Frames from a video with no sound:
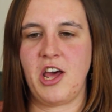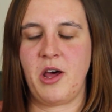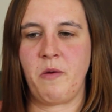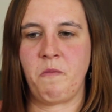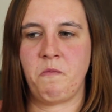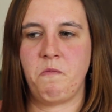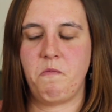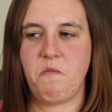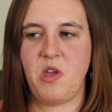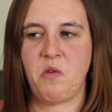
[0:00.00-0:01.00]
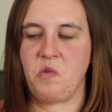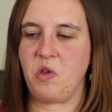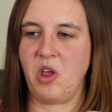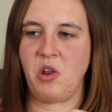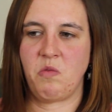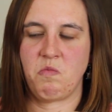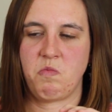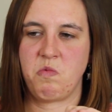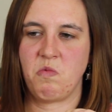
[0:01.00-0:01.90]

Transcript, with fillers: Um, and we and